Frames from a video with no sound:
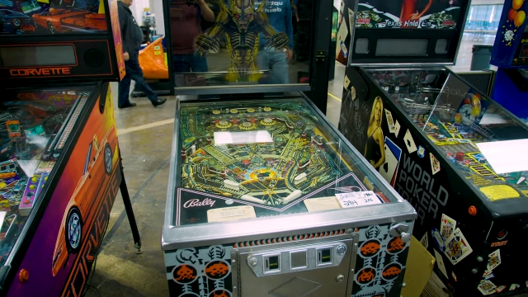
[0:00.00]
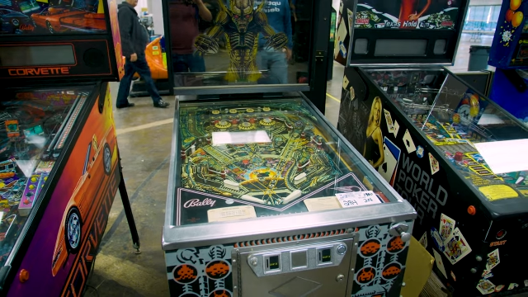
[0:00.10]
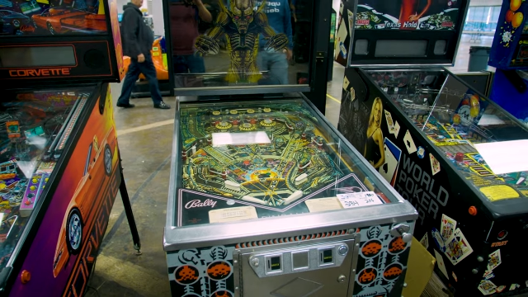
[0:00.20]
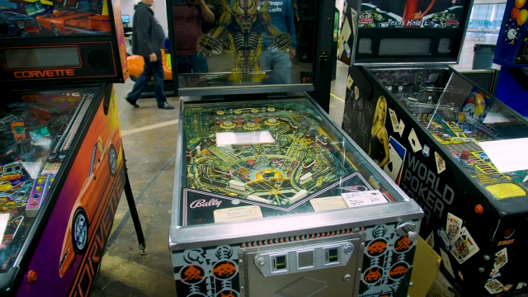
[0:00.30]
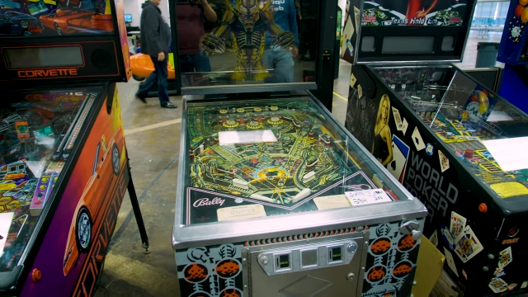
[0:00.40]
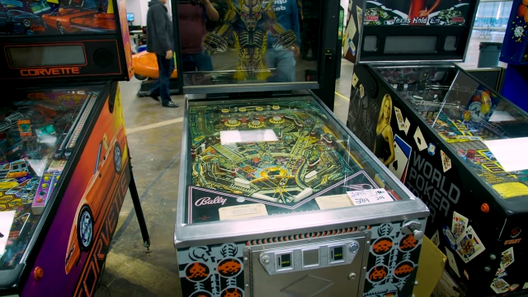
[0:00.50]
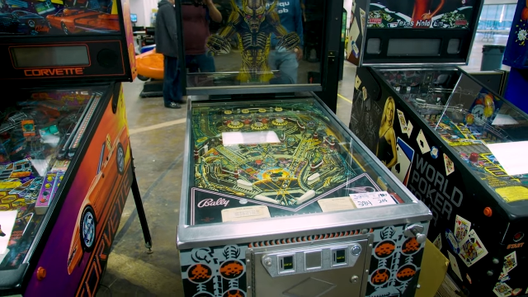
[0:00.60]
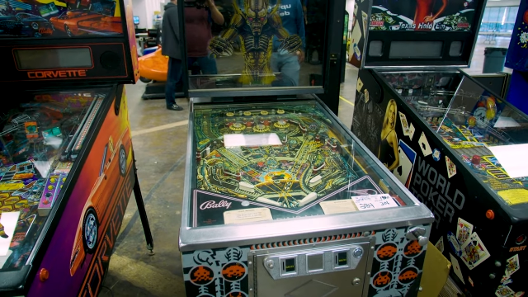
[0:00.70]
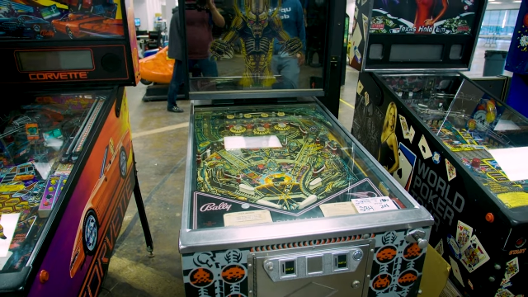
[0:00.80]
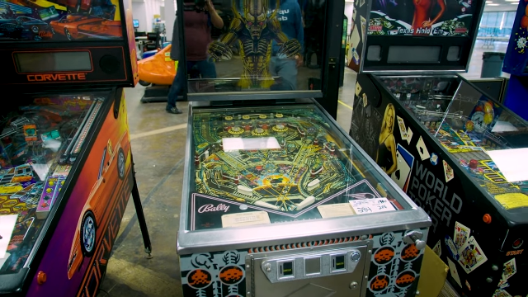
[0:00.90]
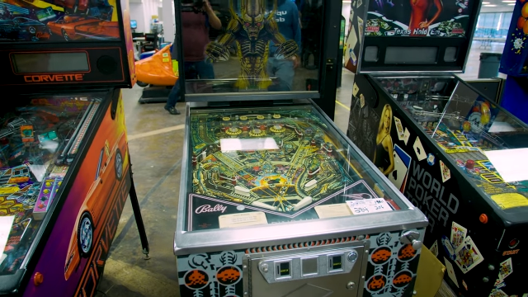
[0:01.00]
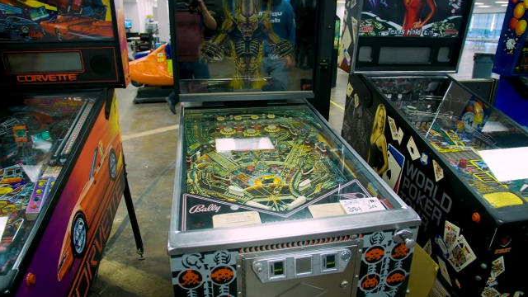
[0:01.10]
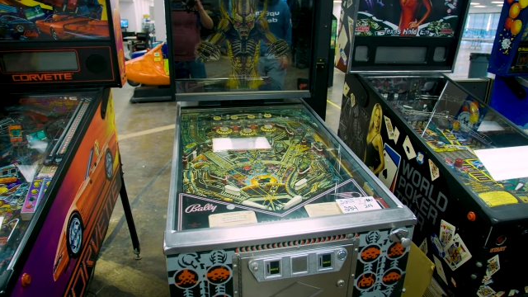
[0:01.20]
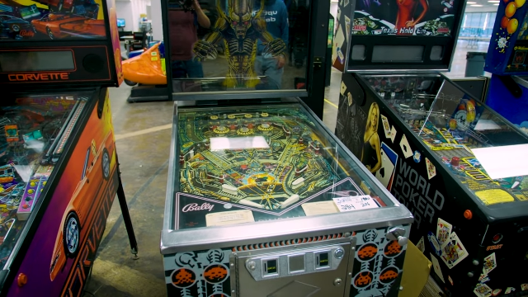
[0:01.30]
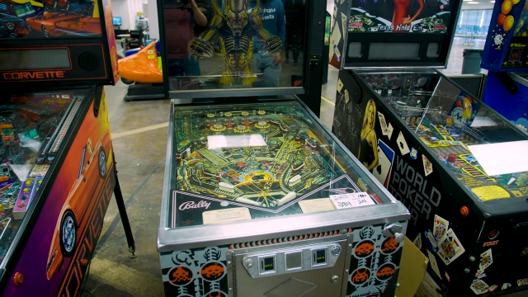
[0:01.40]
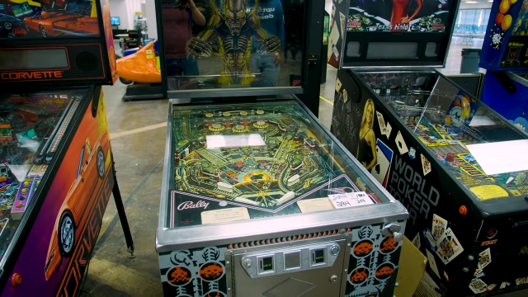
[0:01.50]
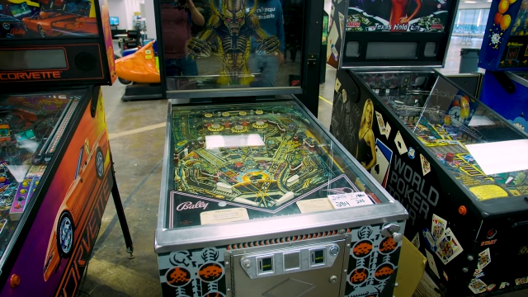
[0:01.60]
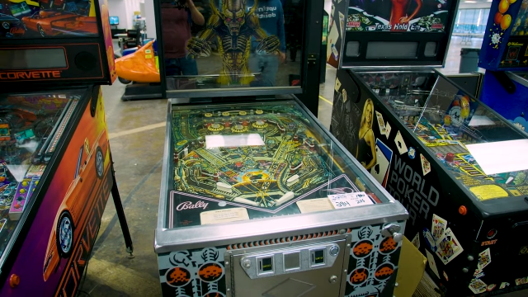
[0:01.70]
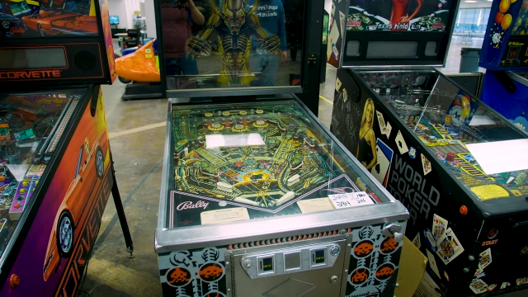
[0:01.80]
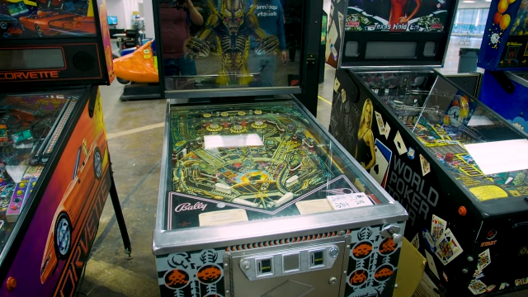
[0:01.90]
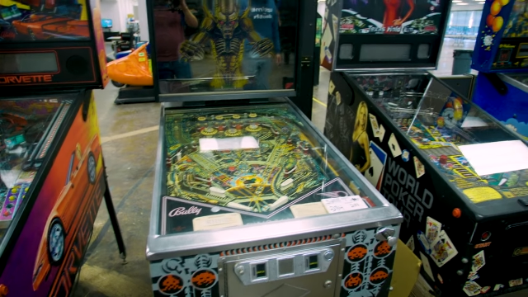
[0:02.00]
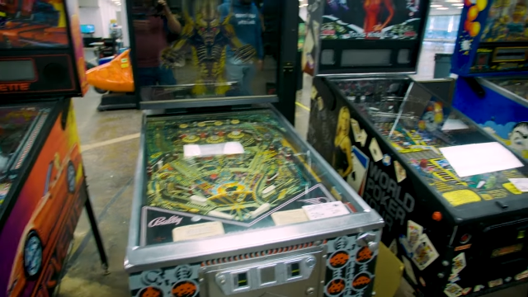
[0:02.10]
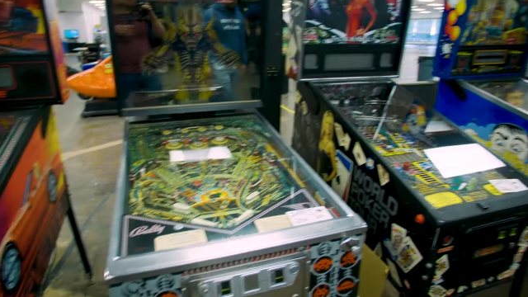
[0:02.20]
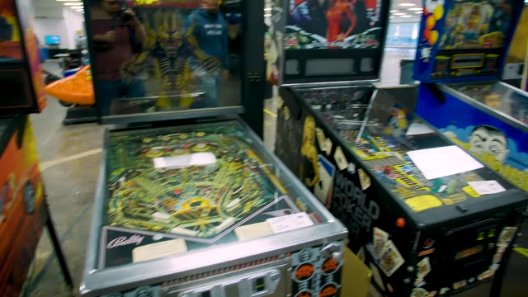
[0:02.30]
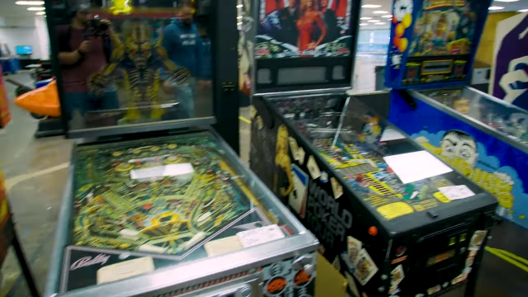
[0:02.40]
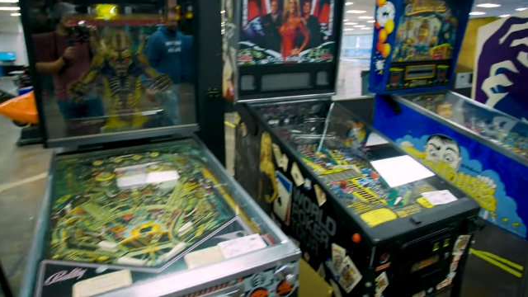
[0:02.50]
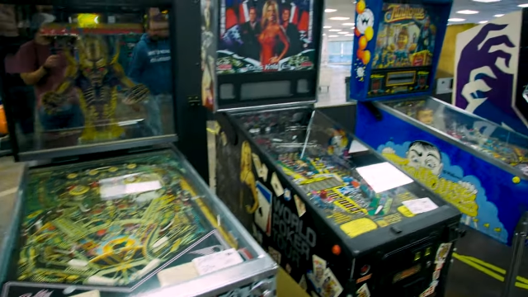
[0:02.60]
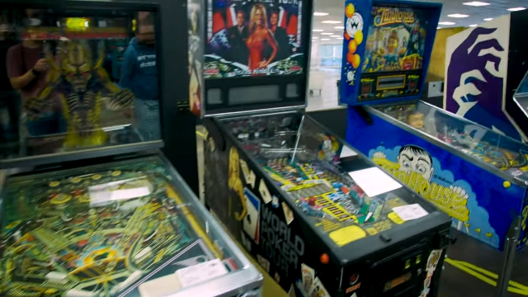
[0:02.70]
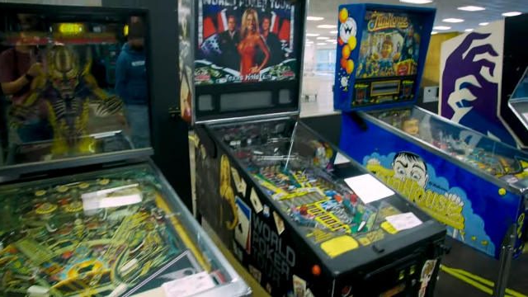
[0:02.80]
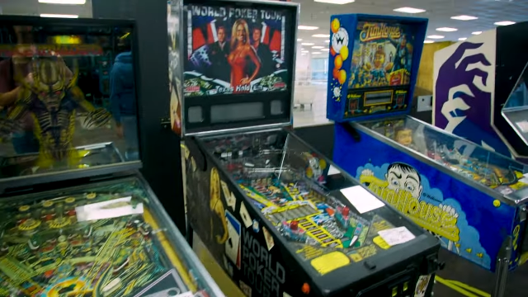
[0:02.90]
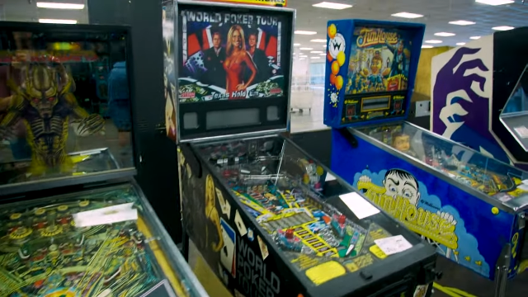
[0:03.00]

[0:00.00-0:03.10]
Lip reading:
(no speaker visible)